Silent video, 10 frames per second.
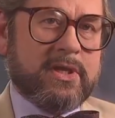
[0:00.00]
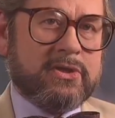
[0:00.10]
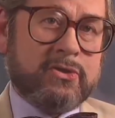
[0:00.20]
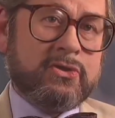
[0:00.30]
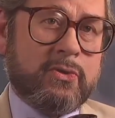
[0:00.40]
A
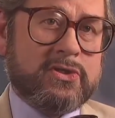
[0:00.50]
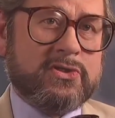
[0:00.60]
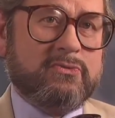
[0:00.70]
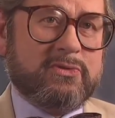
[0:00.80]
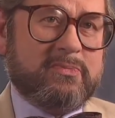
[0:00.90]
good
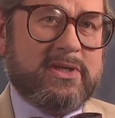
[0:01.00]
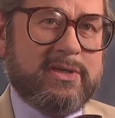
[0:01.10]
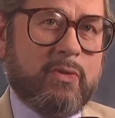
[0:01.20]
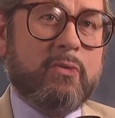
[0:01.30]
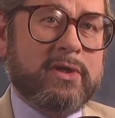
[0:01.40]
question would be,
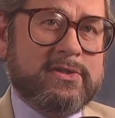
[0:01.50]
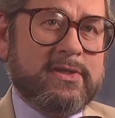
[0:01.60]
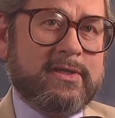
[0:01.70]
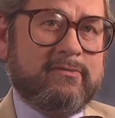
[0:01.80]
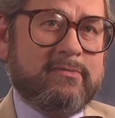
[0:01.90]
what would it
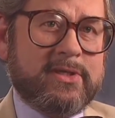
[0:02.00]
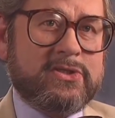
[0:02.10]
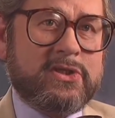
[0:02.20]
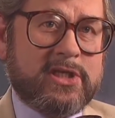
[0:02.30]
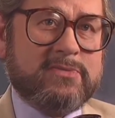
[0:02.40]
take for me to
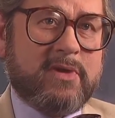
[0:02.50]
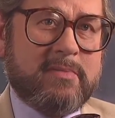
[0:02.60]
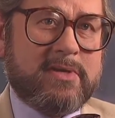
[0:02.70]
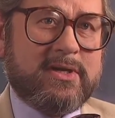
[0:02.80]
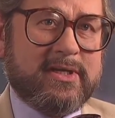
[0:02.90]
change my
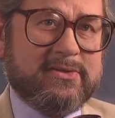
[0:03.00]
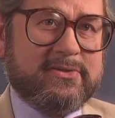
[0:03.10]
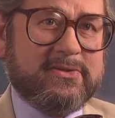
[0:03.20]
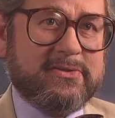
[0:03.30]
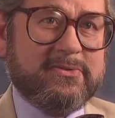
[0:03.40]
mind,
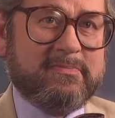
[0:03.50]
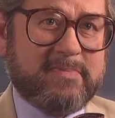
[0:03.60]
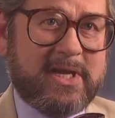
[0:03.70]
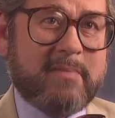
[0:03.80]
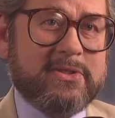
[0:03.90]
to
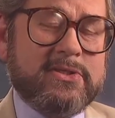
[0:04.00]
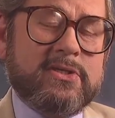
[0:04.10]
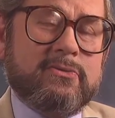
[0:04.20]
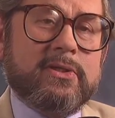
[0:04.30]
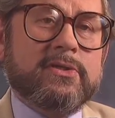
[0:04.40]
become a
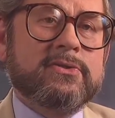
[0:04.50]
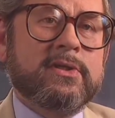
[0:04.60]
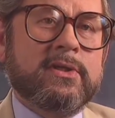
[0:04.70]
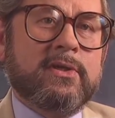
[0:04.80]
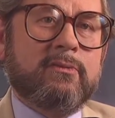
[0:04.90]
Darwinist?
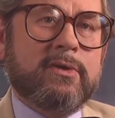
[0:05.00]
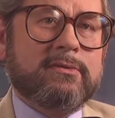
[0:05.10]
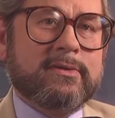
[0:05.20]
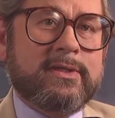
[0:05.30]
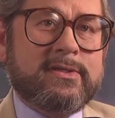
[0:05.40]

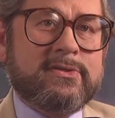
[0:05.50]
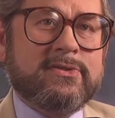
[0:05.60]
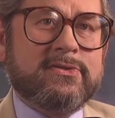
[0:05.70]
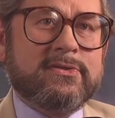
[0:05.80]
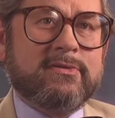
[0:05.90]
Well, the
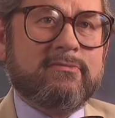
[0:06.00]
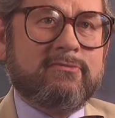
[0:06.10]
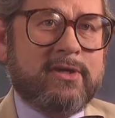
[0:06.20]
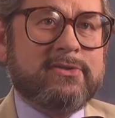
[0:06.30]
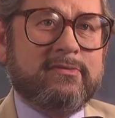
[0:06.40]
answer's
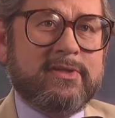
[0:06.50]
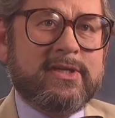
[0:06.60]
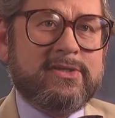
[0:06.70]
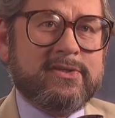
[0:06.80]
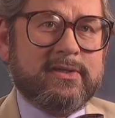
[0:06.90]
relatively
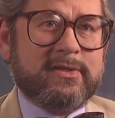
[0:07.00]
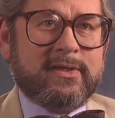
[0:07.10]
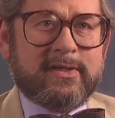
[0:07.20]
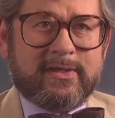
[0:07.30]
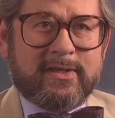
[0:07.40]
easy.
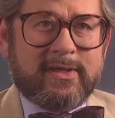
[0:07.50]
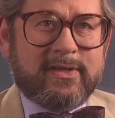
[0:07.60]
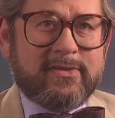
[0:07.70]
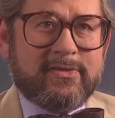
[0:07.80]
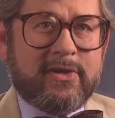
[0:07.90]

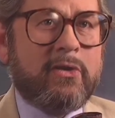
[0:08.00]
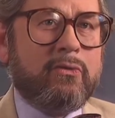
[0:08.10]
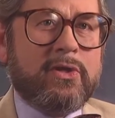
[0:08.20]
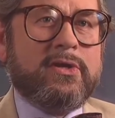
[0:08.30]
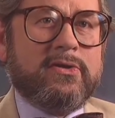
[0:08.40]
The
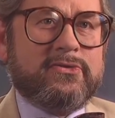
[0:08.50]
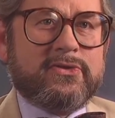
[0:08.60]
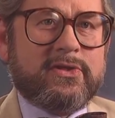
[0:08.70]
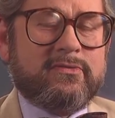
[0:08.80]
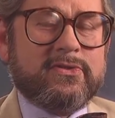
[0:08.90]
whole Earth's
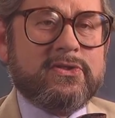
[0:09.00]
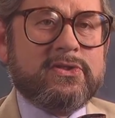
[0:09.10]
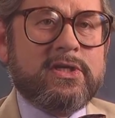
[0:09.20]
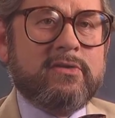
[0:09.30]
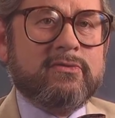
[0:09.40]
surface is
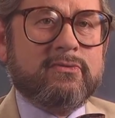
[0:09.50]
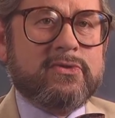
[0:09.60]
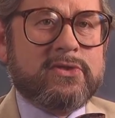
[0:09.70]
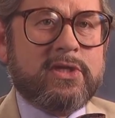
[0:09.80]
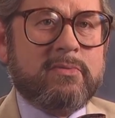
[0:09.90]
covered with
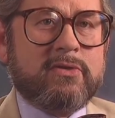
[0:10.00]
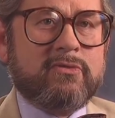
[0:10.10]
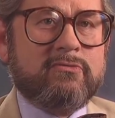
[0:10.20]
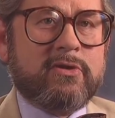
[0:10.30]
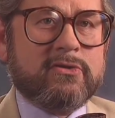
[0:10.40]

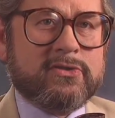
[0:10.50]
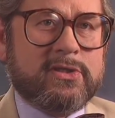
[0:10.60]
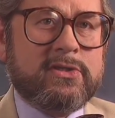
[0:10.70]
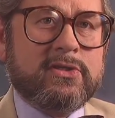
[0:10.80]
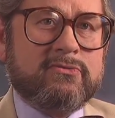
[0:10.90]
sedimentary rocks, and
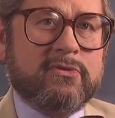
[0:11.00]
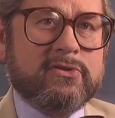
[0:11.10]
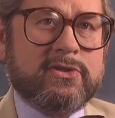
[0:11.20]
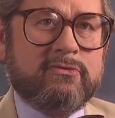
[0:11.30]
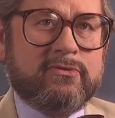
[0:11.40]
in those
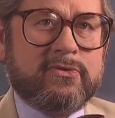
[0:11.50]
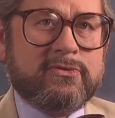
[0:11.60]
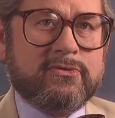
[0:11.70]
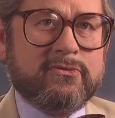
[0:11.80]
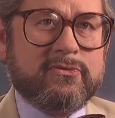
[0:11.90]
rocks there are
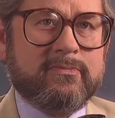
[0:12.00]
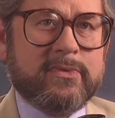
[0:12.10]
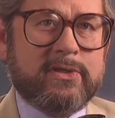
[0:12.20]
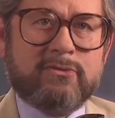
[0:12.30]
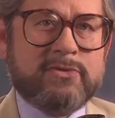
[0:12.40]
fossils.
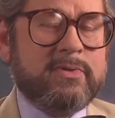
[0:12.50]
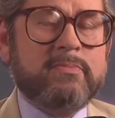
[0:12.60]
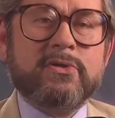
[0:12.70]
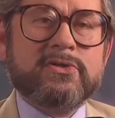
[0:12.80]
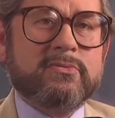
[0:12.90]
It ought to be
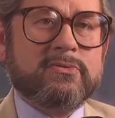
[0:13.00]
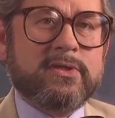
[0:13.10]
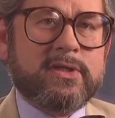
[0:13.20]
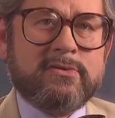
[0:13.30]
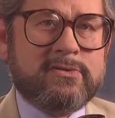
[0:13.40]
possible to
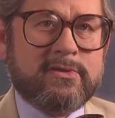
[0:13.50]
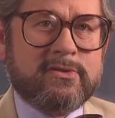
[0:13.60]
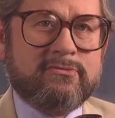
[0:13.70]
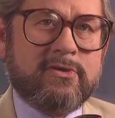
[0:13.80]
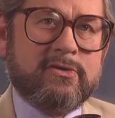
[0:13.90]
go to
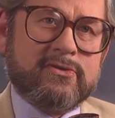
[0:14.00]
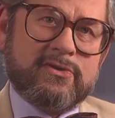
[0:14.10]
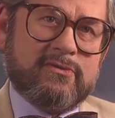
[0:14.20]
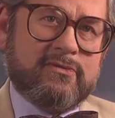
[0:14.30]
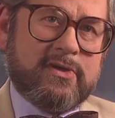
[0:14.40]
those rocks
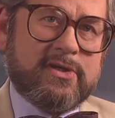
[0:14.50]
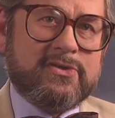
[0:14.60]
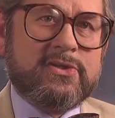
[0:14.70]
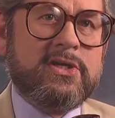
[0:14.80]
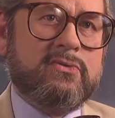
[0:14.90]
and to find a
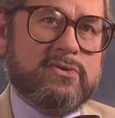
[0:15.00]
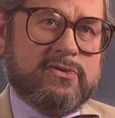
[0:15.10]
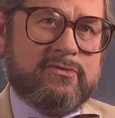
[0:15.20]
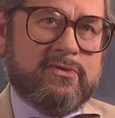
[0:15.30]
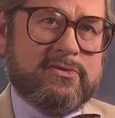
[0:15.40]

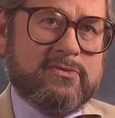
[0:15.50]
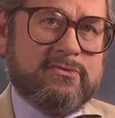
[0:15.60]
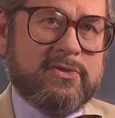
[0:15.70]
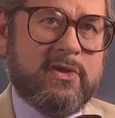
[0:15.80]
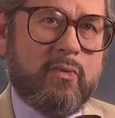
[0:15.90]
sequence of
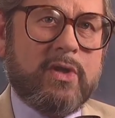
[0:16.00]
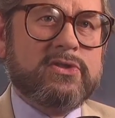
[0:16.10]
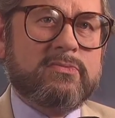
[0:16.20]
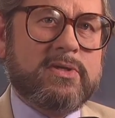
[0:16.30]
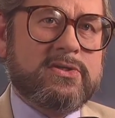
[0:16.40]
fossils, one
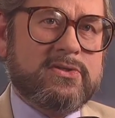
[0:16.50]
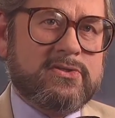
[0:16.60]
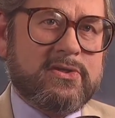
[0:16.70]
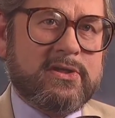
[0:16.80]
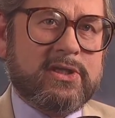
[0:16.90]
species
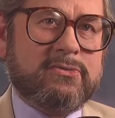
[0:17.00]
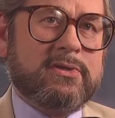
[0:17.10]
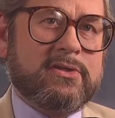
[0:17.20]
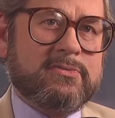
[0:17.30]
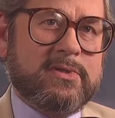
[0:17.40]
turning into
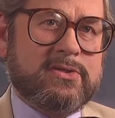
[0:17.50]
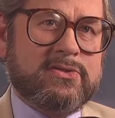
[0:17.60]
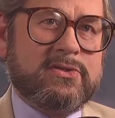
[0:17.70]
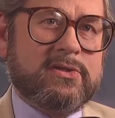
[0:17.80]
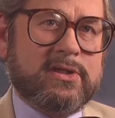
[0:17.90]
another species,
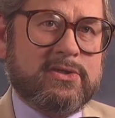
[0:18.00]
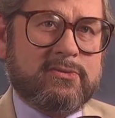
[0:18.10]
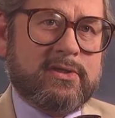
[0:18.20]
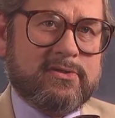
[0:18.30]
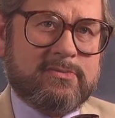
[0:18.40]
turning into
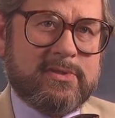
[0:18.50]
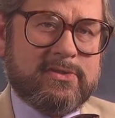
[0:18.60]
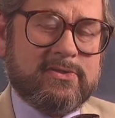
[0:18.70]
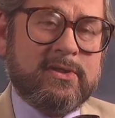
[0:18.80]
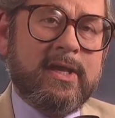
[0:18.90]
another
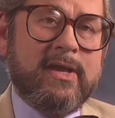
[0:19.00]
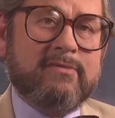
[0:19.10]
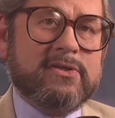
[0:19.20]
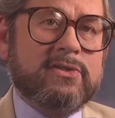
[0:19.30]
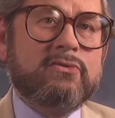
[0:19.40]
species. In
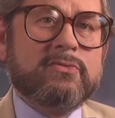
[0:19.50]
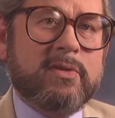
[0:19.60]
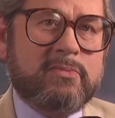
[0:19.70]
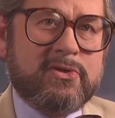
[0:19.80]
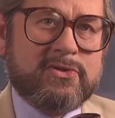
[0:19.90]
fact, it ought to
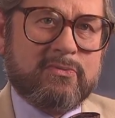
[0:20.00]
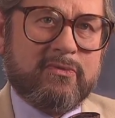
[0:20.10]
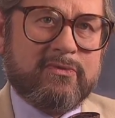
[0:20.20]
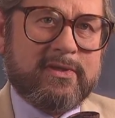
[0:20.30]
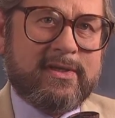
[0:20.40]
be possible
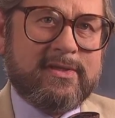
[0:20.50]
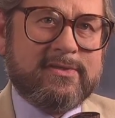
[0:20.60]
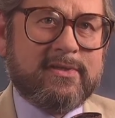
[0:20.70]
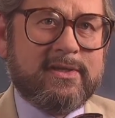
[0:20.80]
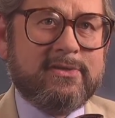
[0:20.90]
for the
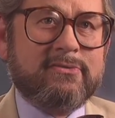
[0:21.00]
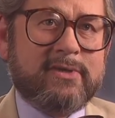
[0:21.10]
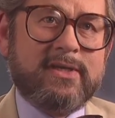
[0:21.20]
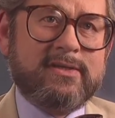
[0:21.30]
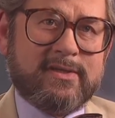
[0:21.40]
kids at the local
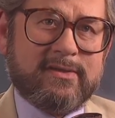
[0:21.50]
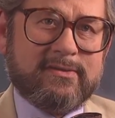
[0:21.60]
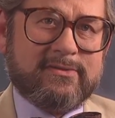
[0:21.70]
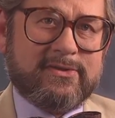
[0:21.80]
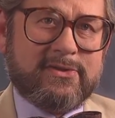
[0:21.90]

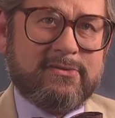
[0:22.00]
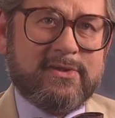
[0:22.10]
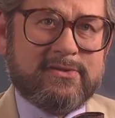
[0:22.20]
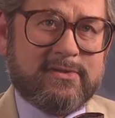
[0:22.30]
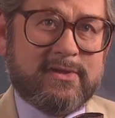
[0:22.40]
kindergarten to do
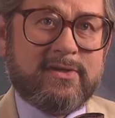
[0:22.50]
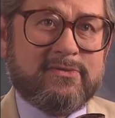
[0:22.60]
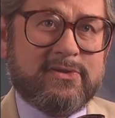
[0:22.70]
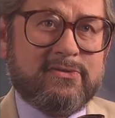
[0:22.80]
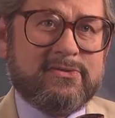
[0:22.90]
this on an
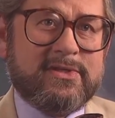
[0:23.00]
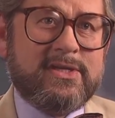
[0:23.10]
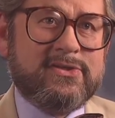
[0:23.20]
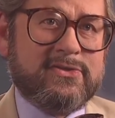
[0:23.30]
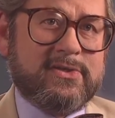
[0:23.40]
afternoon's
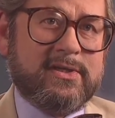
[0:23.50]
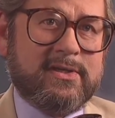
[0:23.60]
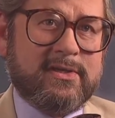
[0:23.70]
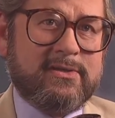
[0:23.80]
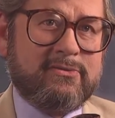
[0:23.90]
nature study
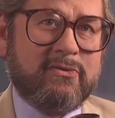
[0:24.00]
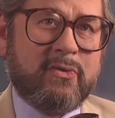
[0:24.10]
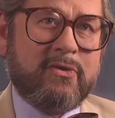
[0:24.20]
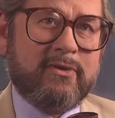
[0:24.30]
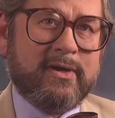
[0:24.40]
at the local
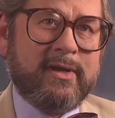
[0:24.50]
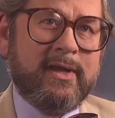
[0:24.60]
quarry.